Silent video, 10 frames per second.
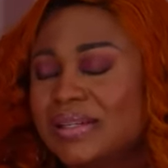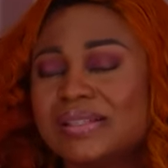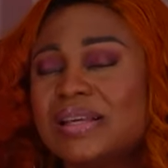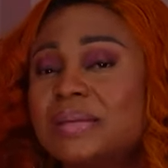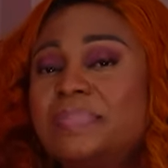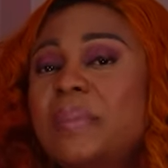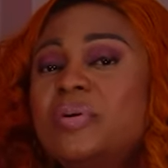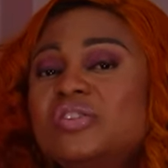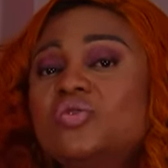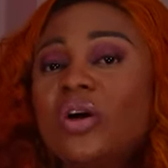the Bible
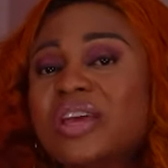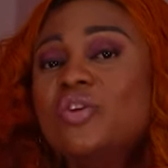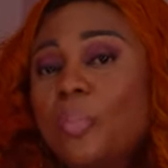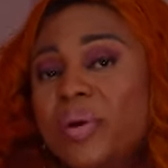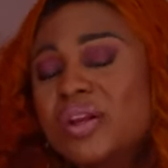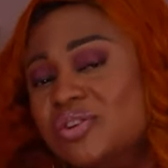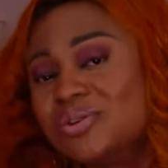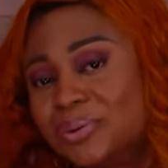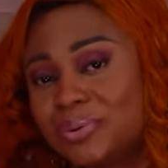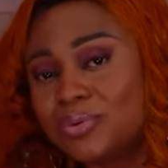is not keen on penetration.
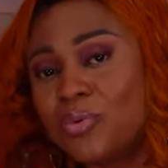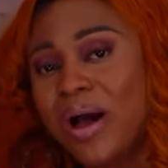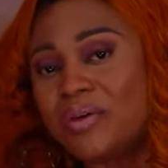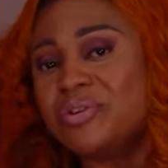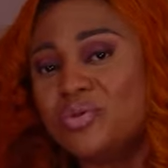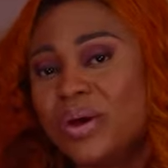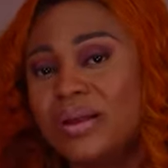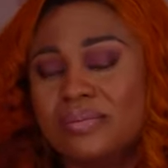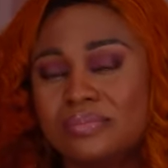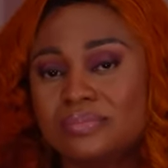You know? Go and read well.
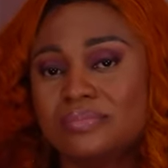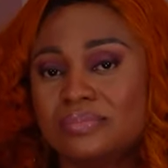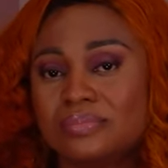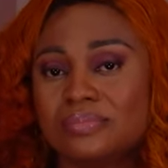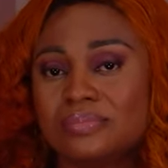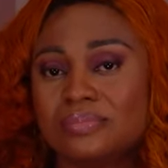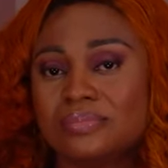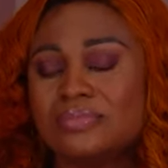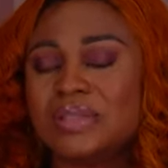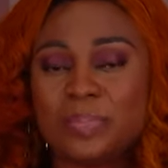
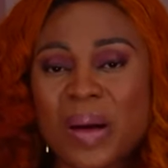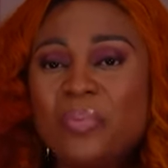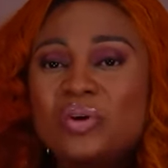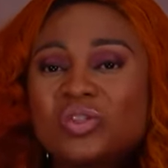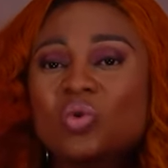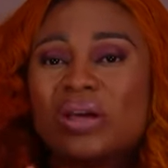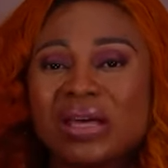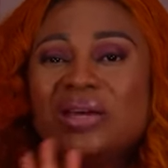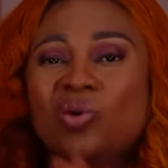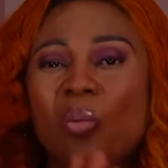The Bible is not
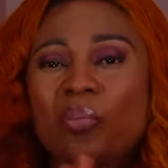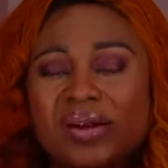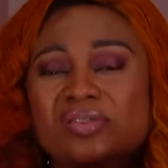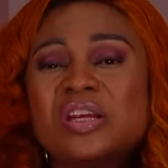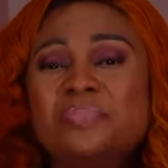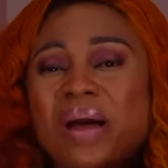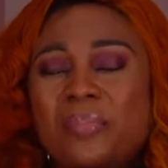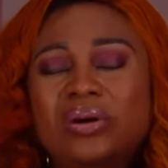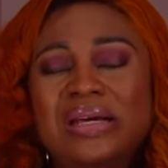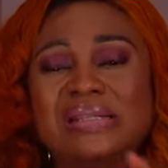keen on penetration. The
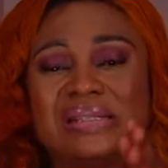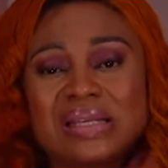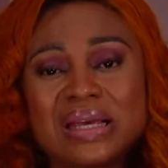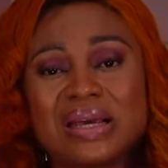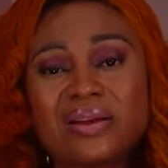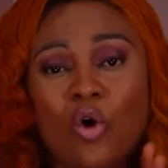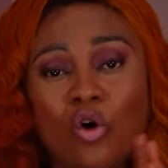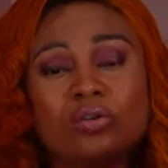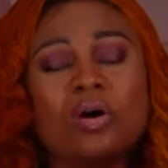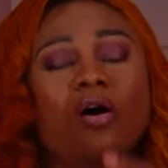Bible is keen
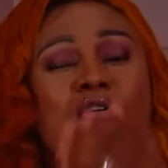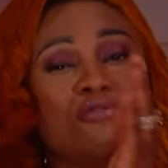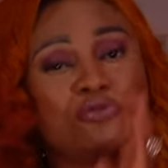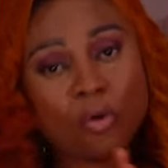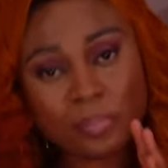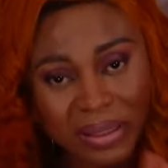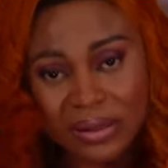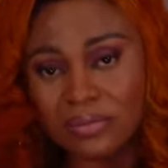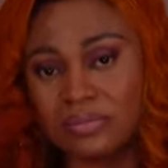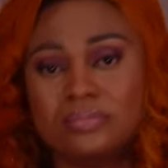on foreplay.
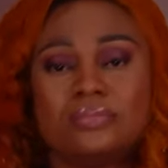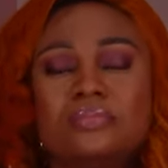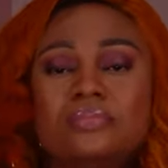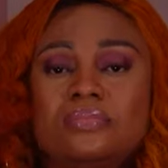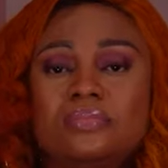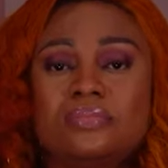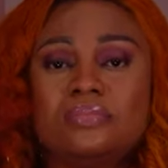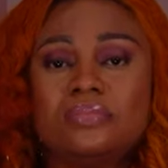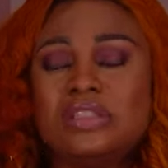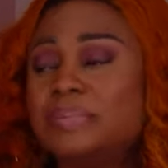
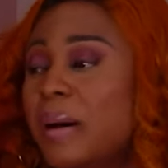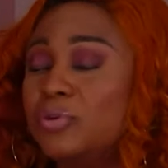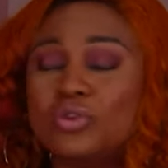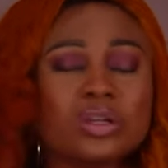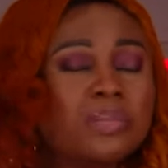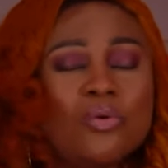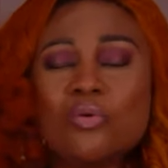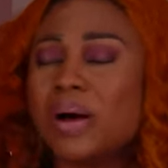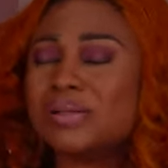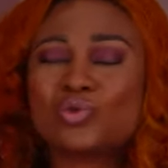The Bible talked about
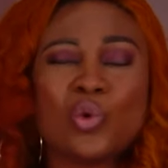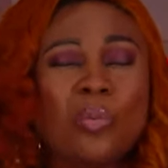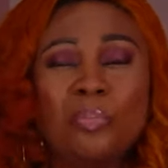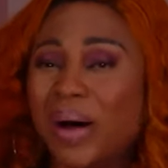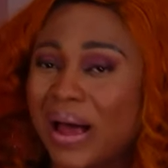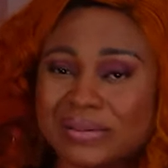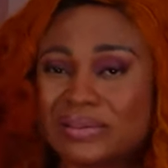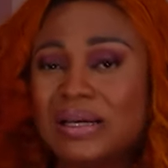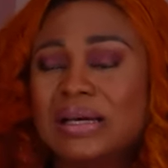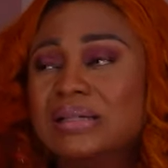romance so bad
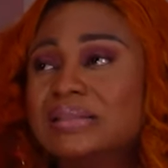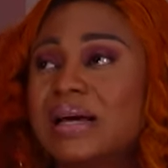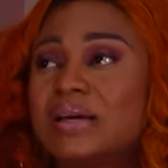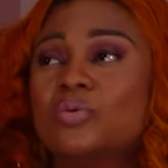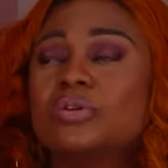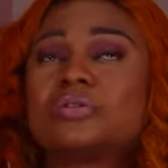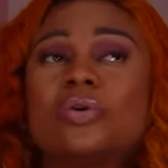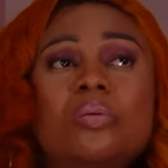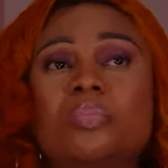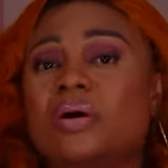that it was
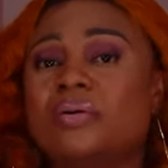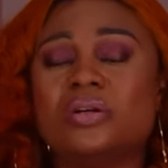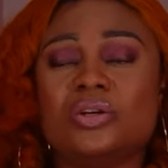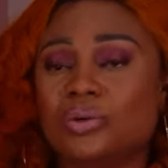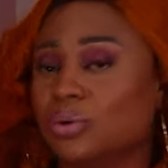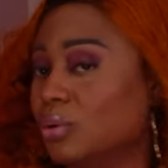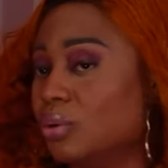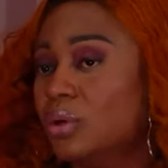comparing, you know,